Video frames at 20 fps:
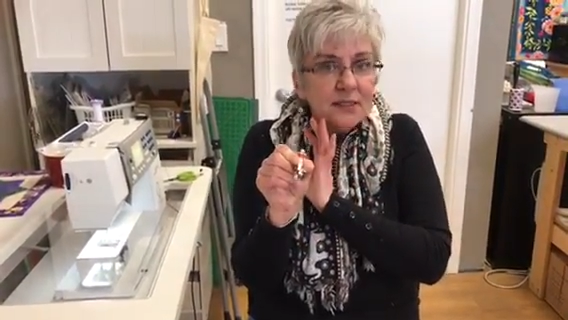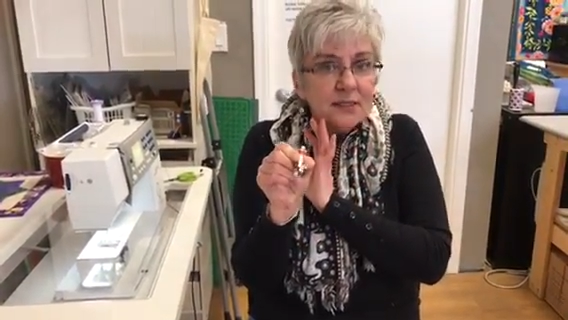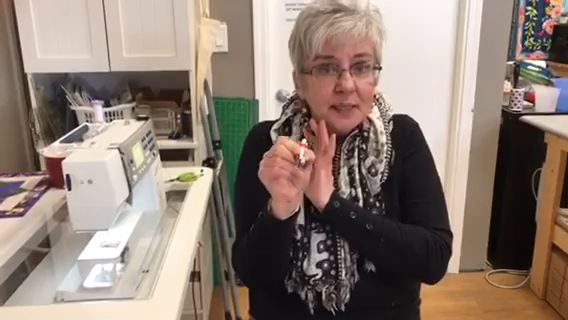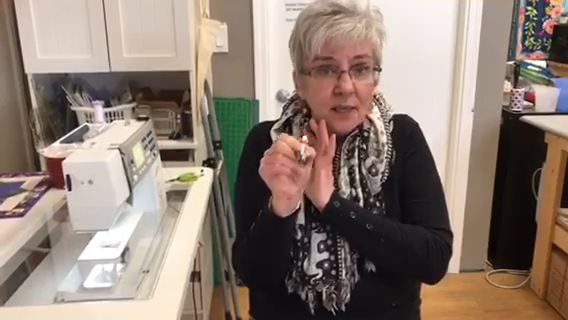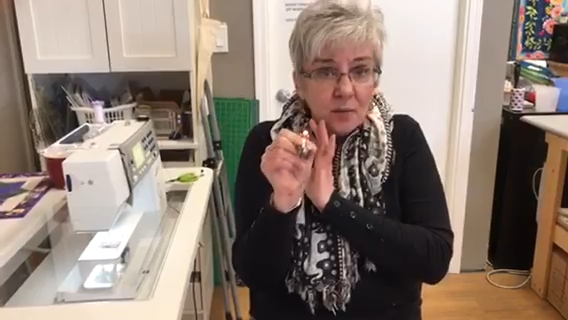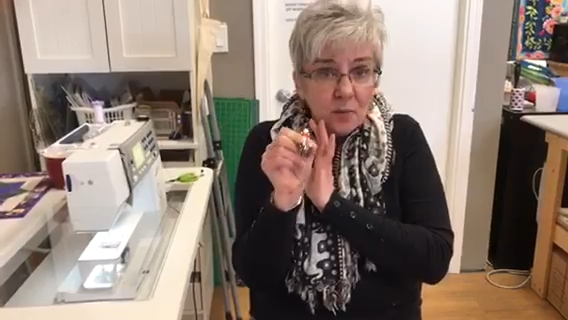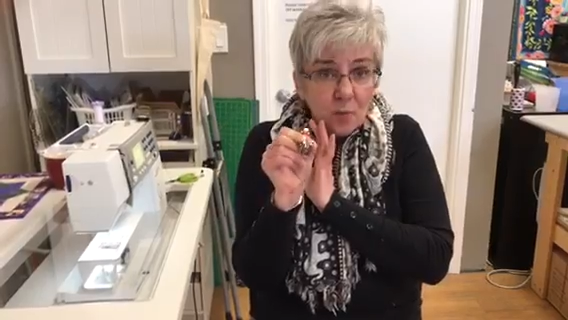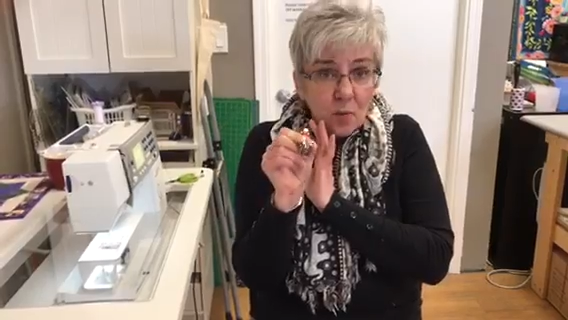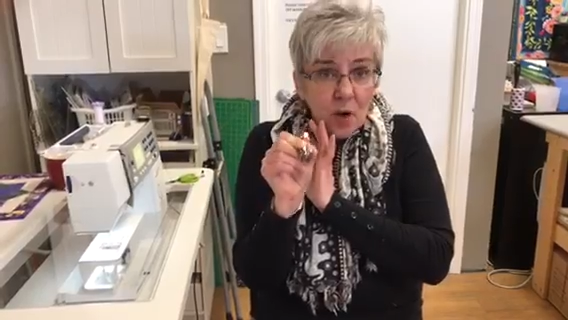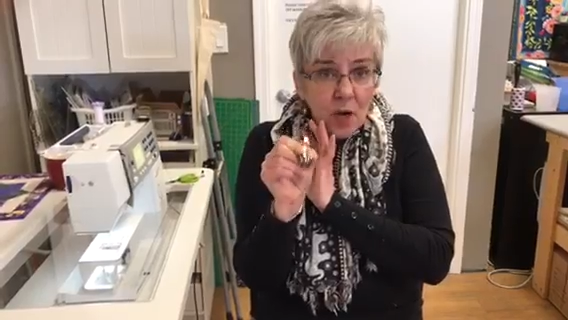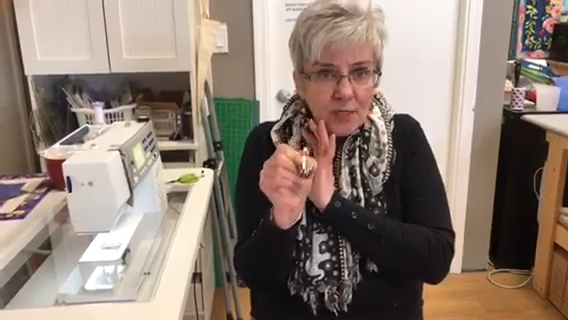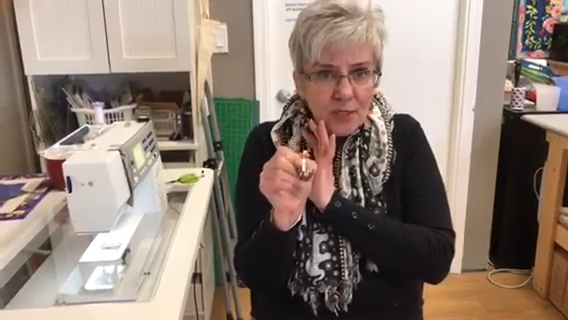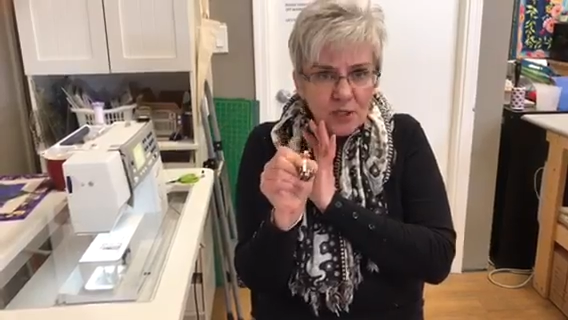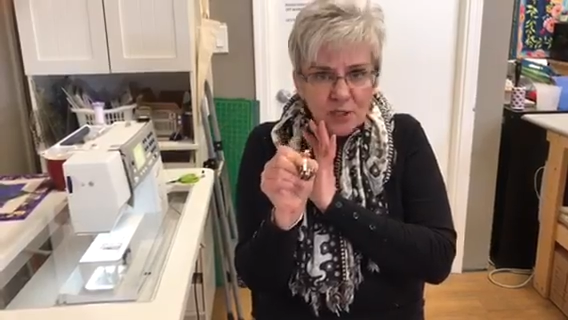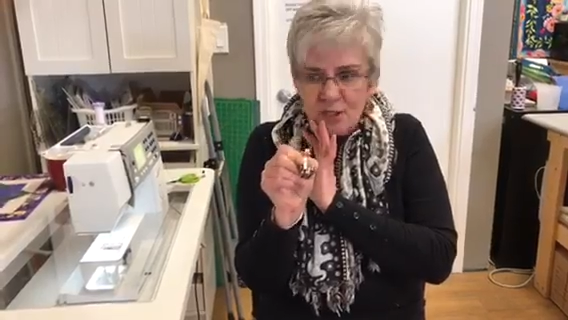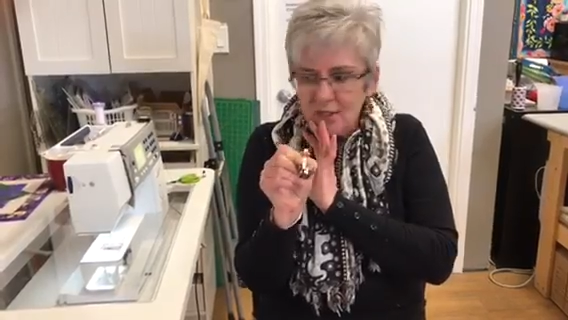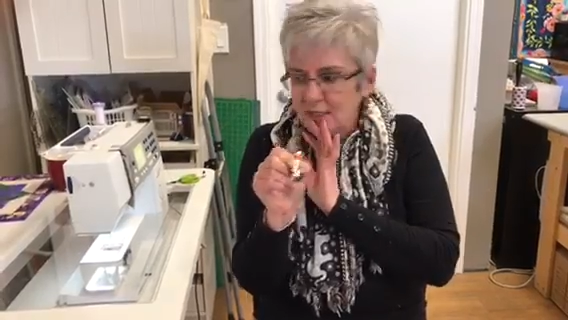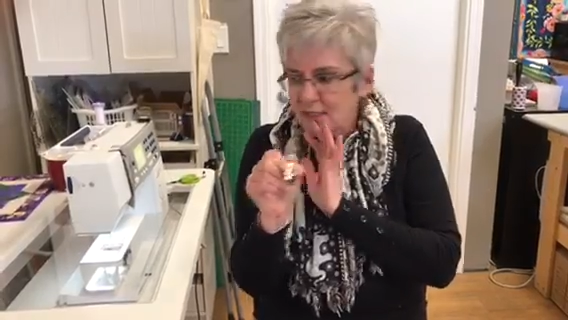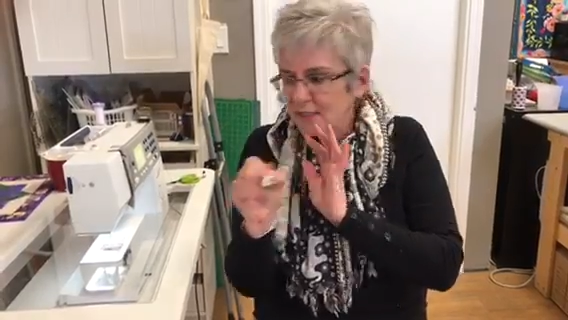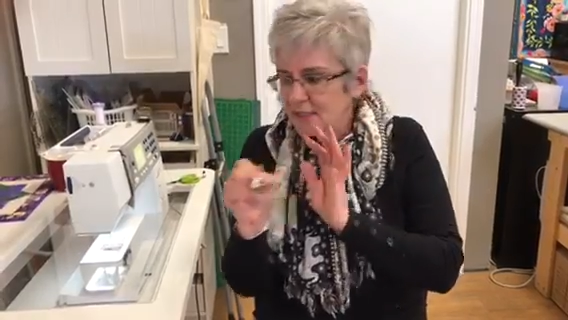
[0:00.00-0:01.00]
Now
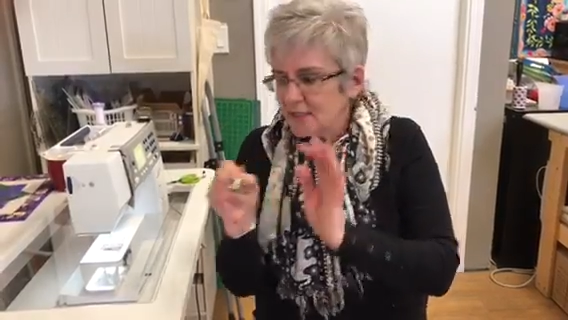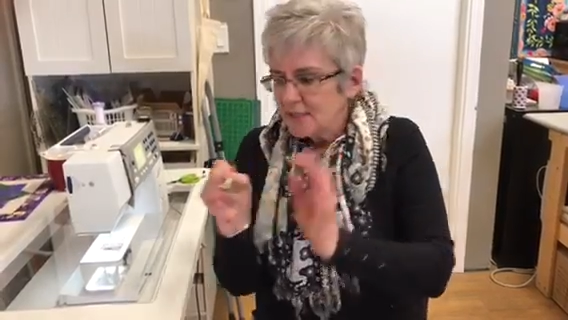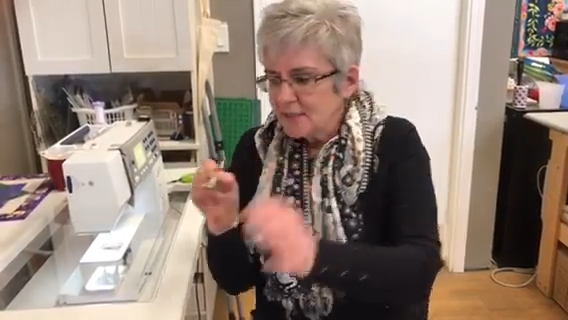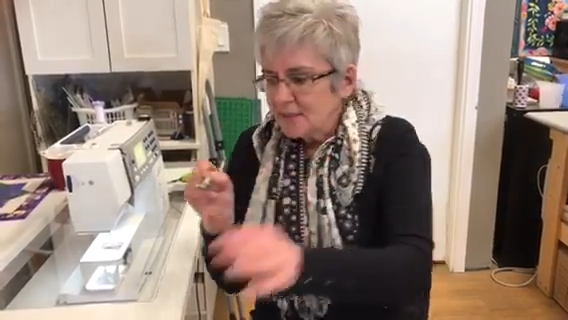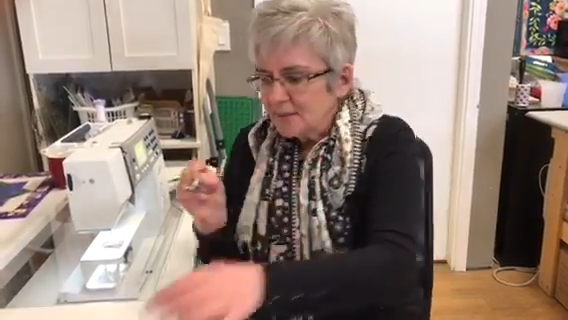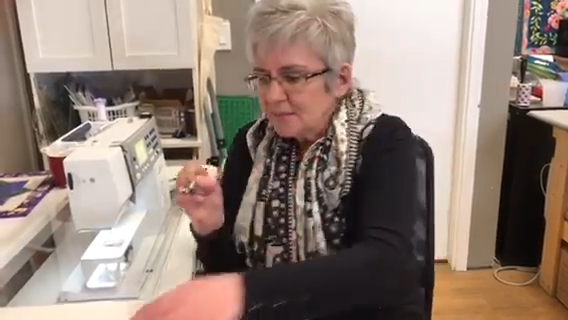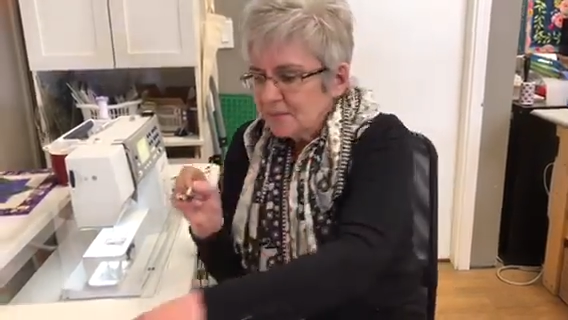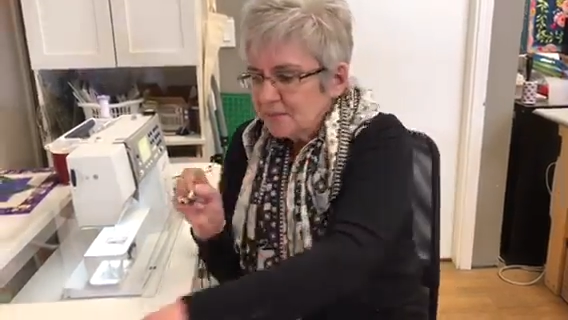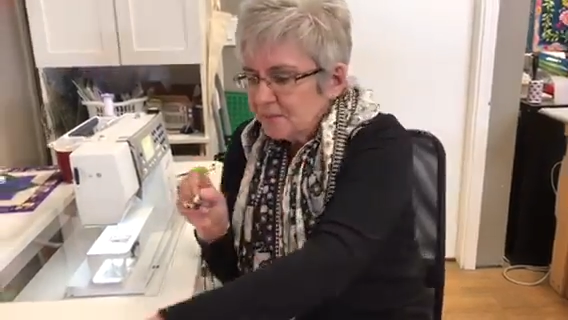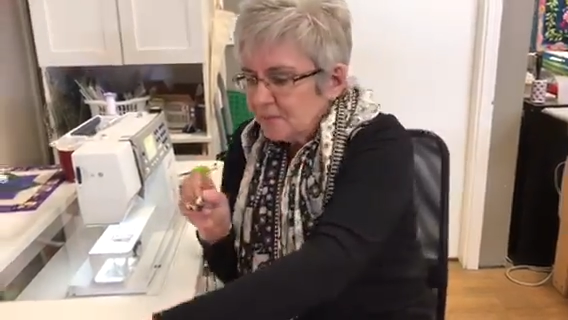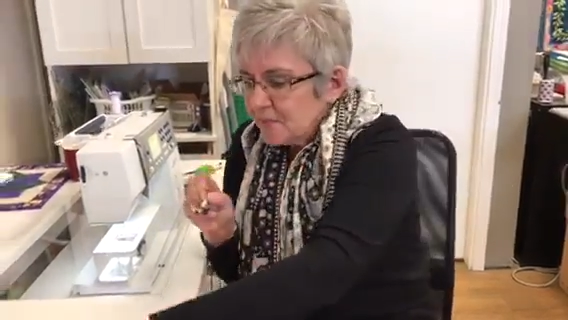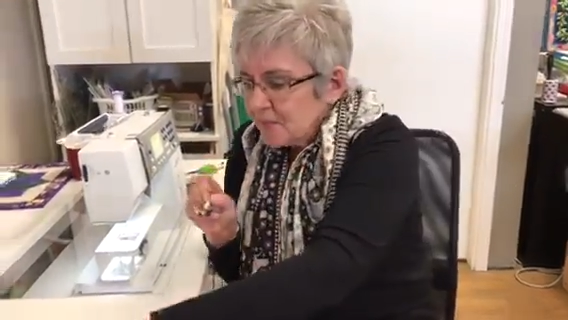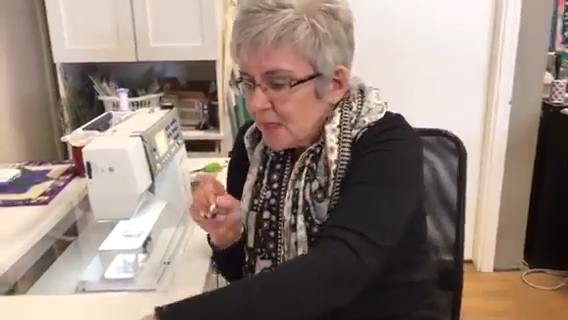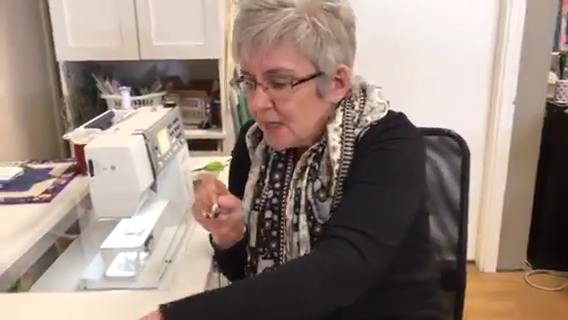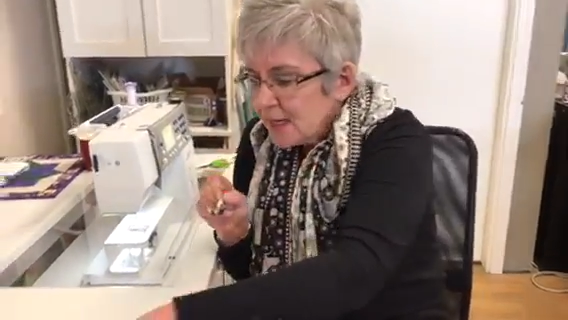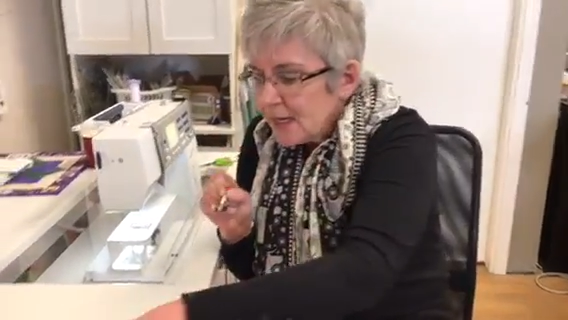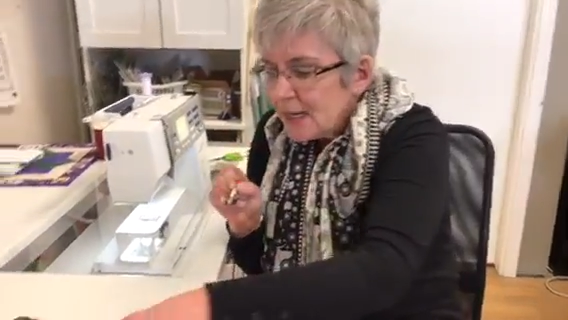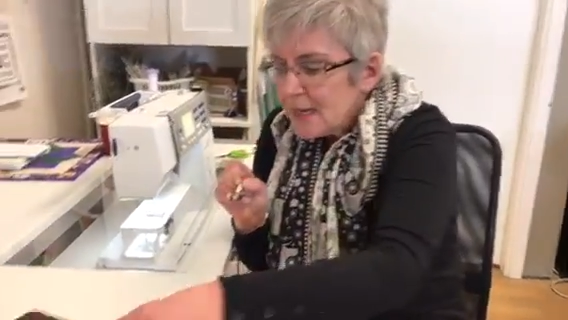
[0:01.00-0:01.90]
watch this. I